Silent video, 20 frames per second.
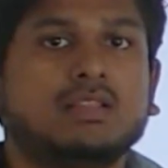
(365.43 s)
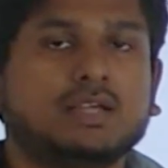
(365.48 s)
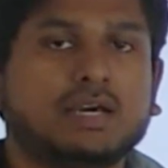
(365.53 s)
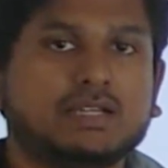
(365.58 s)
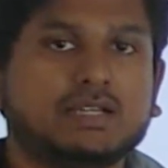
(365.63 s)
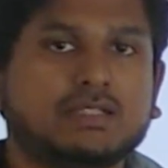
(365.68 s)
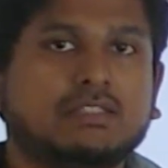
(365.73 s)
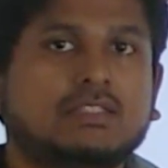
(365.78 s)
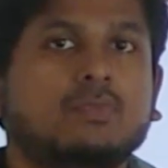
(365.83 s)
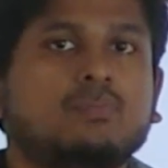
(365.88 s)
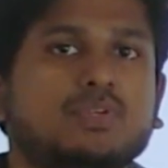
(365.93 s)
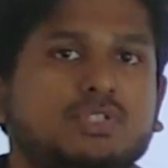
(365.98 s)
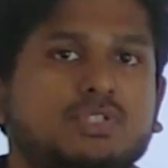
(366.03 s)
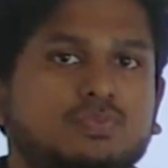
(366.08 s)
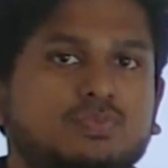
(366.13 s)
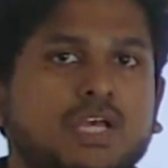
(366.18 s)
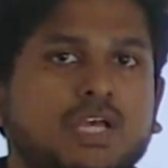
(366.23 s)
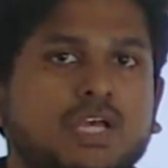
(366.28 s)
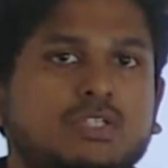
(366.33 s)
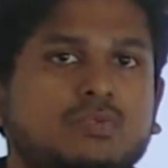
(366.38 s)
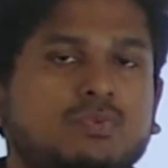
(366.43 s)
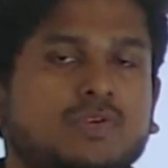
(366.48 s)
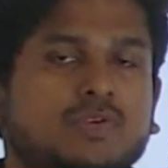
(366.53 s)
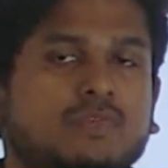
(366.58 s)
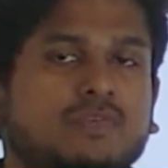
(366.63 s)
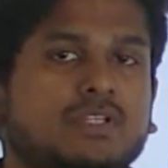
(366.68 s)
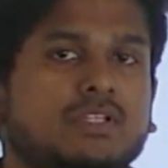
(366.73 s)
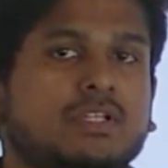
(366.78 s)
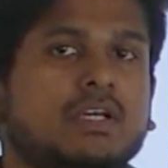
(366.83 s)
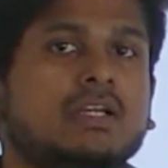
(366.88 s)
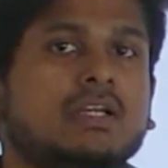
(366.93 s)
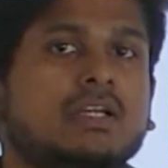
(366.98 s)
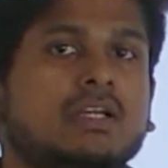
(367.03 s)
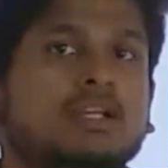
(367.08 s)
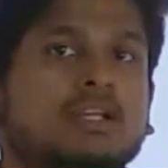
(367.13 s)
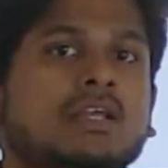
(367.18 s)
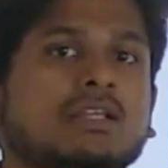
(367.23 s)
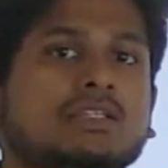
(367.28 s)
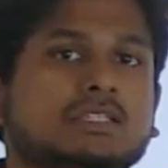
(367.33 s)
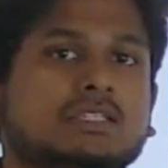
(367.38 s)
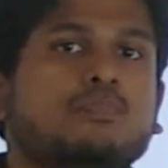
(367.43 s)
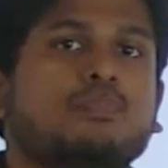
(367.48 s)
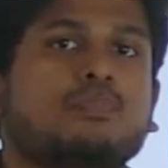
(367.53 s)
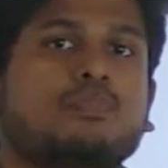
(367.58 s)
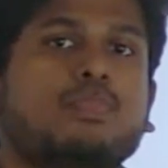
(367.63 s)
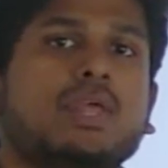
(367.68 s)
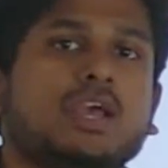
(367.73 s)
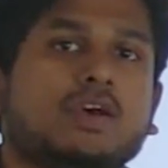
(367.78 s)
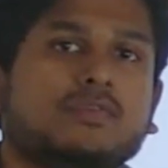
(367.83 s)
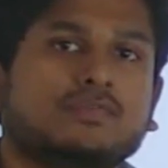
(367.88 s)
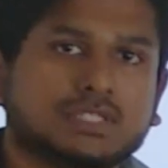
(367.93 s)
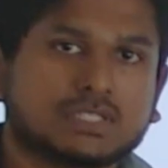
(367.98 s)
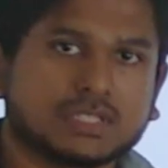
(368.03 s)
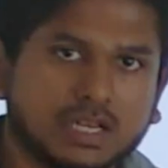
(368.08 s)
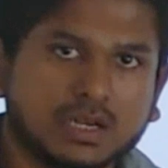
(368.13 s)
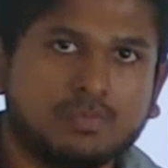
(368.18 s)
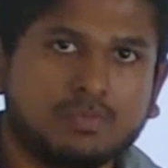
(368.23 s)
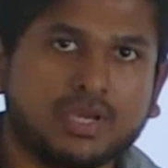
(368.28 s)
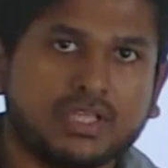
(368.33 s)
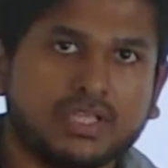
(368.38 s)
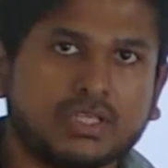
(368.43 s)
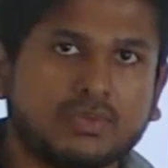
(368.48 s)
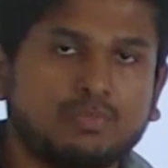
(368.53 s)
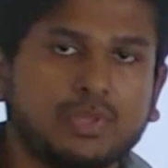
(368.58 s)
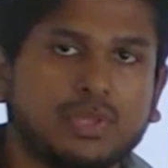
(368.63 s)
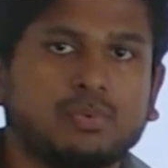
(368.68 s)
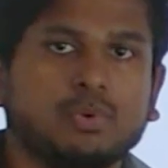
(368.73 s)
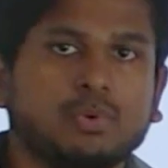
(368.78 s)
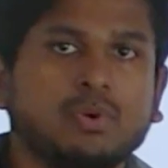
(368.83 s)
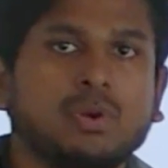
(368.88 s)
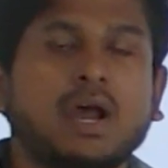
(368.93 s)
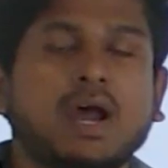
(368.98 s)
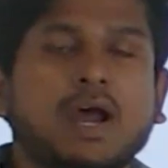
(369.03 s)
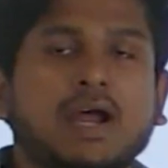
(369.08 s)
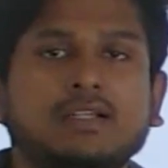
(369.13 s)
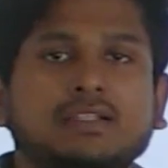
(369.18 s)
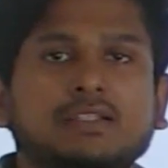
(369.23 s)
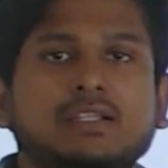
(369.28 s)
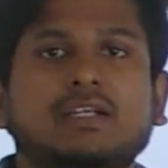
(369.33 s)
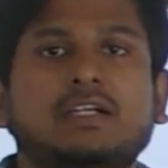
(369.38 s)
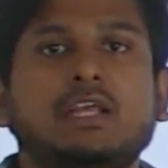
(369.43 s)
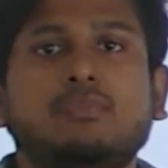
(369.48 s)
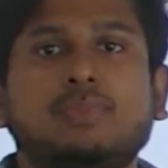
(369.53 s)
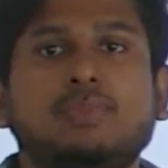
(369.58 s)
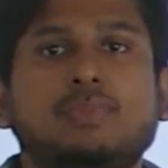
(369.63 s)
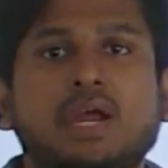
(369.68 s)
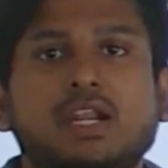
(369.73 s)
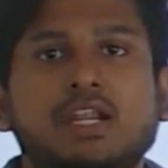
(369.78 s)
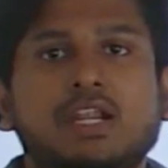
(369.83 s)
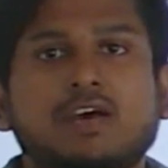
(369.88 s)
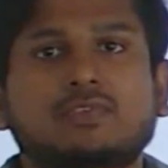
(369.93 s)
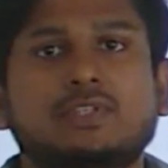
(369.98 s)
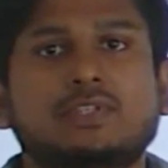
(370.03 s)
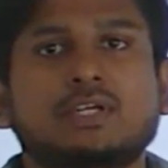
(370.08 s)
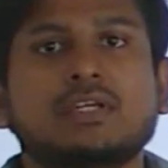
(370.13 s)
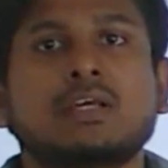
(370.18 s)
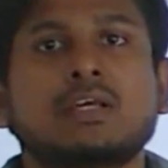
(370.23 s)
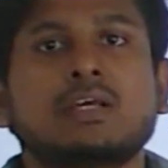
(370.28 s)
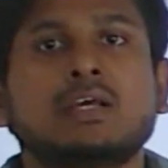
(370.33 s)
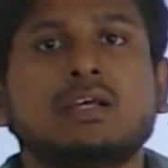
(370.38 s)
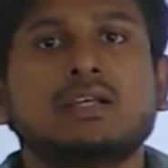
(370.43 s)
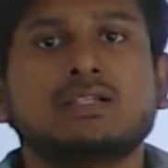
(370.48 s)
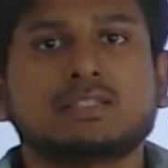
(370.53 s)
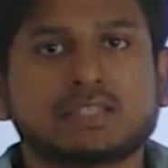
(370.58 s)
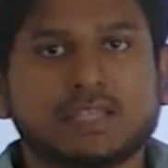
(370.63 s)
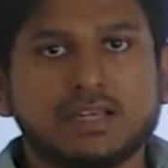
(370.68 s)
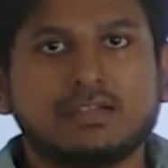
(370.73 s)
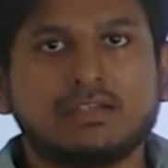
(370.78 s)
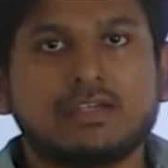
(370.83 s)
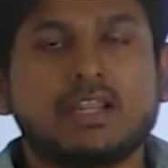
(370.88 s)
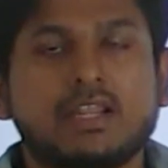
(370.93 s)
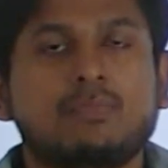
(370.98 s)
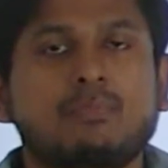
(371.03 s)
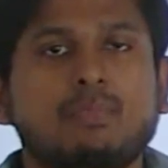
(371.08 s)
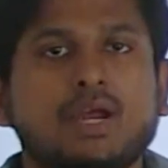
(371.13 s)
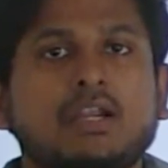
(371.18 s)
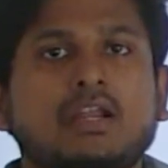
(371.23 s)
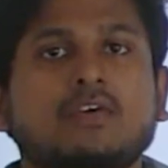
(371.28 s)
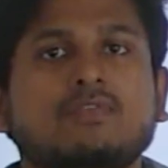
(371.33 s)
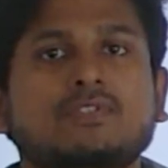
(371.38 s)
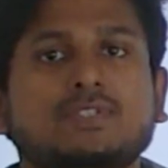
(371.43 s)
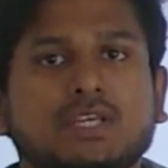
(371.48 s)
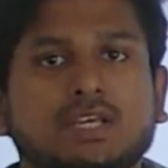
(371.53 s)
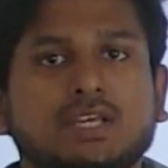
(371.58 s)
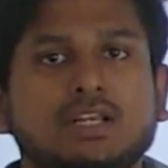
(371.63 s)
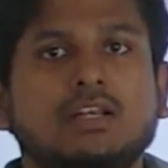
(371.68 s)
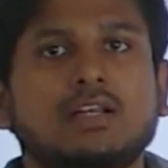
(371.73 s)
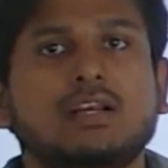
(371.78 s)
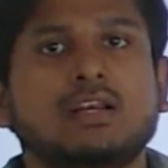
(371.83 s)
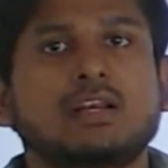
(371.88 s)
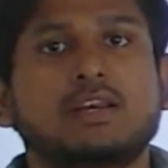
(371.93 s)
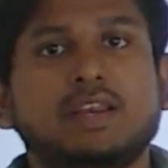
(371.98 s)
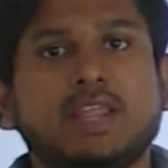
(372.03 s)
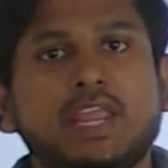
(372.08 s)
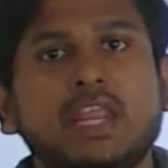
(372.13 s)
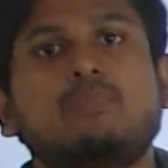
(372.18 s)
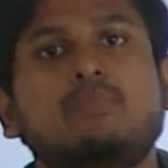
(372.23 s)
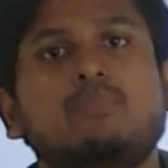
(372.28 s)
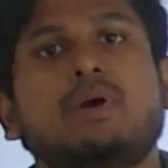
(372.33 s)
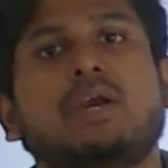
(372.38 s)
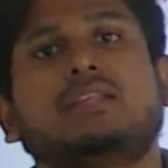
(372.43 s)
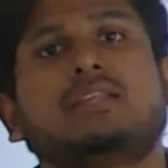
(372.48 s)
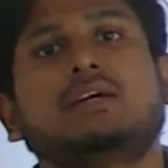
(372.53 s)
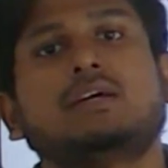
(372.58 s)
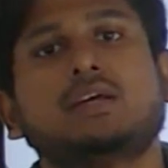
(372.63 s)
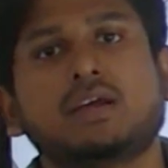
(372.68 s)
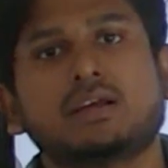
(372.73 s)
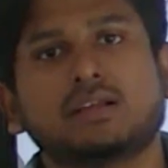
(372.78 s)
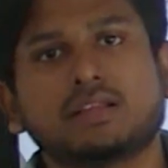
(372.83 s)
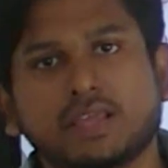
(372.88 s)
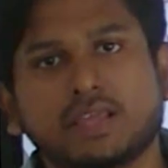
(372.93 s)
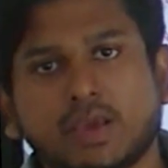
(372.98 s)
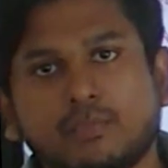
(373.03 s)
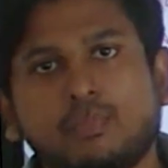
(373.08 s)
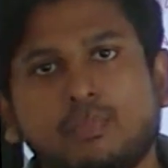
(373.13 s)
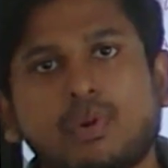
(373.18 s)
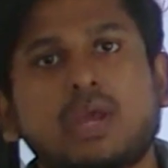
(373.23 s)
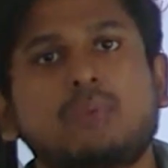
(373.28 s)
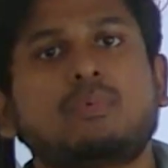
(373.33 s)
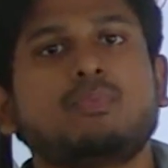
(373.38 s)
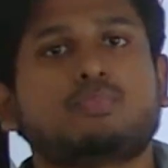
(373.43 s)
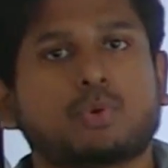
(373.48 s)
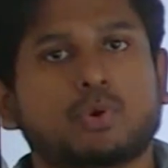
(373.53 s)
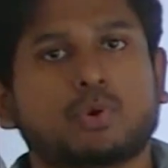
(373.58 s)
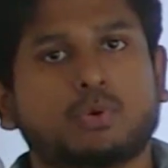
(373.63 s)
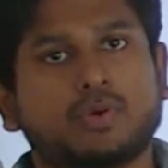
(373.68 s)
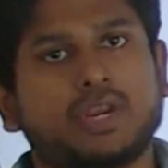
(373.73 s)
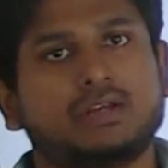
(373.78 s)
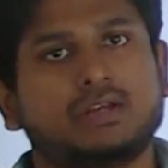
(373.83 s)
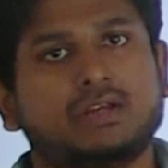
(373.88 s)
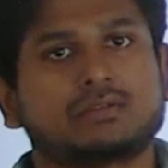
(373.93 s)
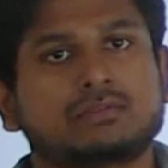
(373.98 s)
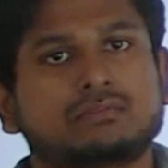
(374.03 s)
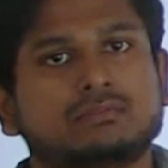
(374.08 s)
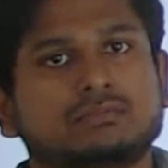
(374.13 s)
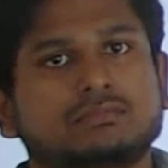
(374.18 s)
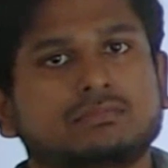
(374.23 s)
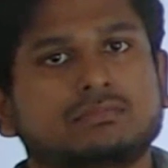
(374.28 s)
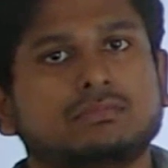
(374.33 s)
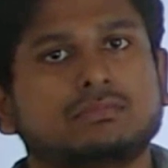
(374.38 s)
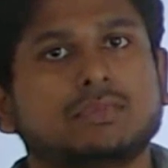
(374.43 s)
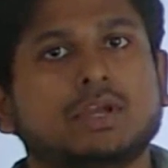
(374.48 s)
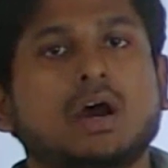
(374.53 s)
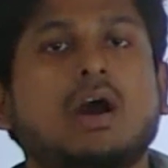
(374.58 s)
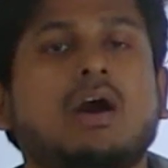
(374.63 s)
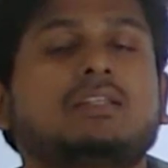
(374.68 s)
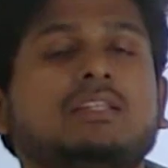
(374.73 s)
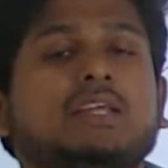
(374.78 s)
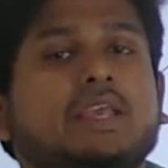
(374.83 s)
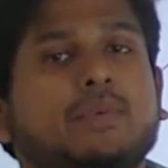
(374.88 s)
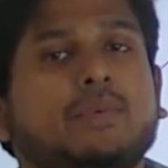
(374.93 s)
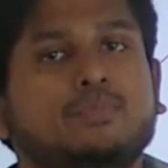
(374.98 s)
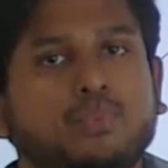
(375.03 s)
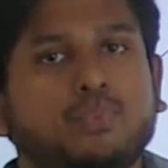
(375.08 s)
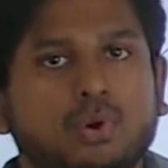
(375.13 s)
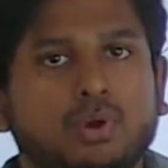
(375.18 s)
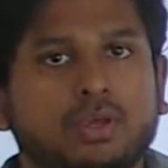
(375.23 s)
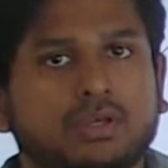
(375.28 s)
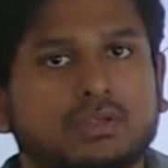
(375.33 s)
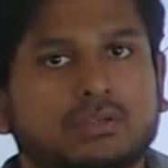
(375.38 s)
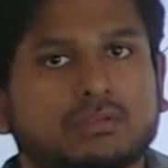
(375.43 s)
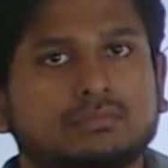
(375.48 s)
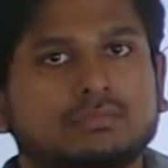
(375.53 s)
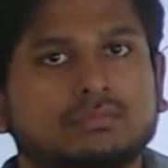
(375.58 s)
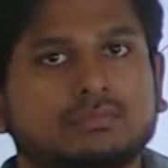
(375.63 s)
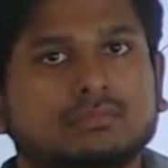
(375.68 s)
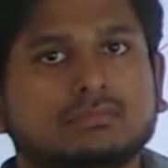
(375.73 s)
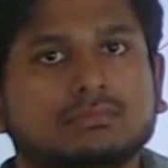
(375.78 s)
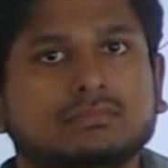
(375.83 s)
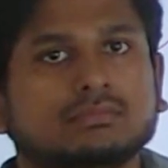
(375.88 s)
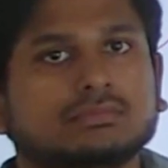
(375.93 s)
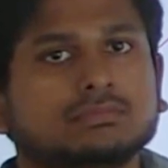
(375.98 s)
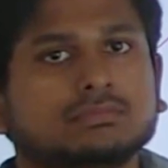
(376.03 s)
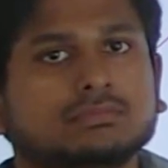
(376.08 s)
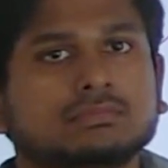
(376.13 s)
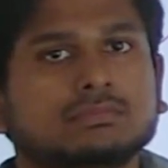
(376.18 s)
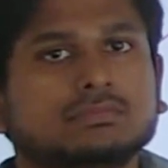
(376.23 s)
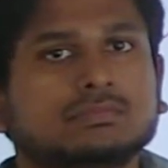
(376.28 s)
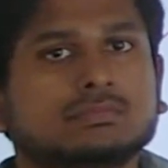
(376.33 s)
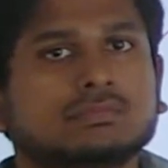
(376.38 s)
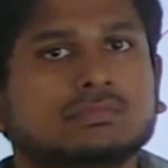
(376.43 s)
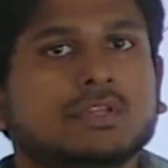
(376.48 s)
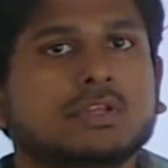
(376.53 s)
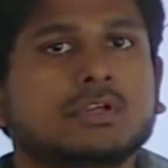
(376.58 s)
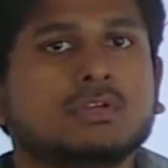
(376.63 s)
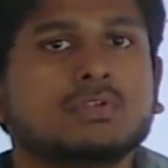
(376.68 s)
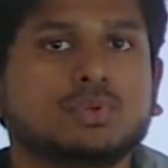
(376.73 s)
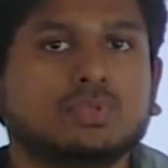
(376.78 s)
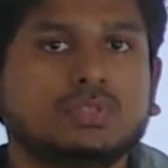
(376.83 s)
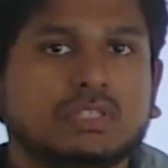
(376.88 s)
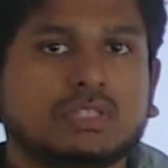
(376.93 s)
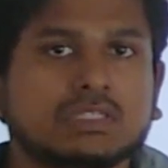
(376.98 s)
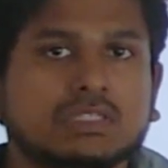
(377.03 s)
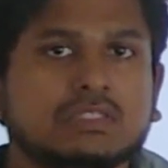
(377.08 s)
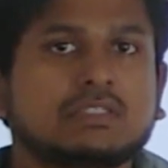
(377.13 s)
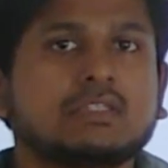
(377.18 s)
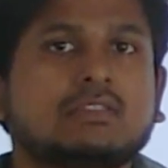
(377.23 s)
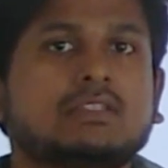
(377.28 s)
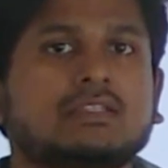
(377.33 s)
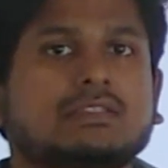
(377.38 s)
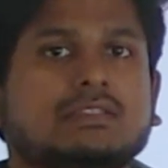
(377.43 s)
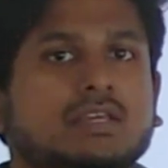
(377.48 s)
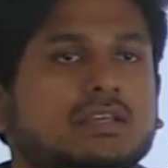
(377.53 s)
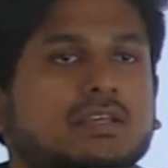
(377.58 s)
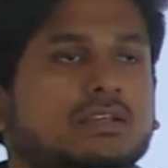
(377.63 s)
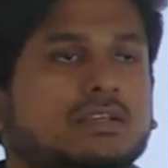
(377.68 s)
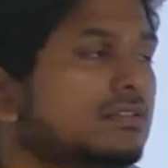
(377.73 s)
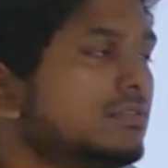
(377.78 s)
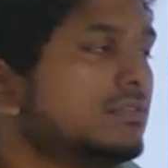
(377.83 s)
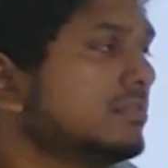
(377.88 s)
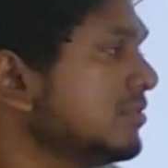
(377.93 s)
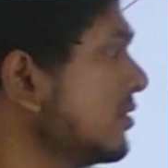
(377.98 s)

There is the mismatch between the supply of the skill by the people and the demand of the skill, demand of skill need by the employment provider or the employer. So this is the thing.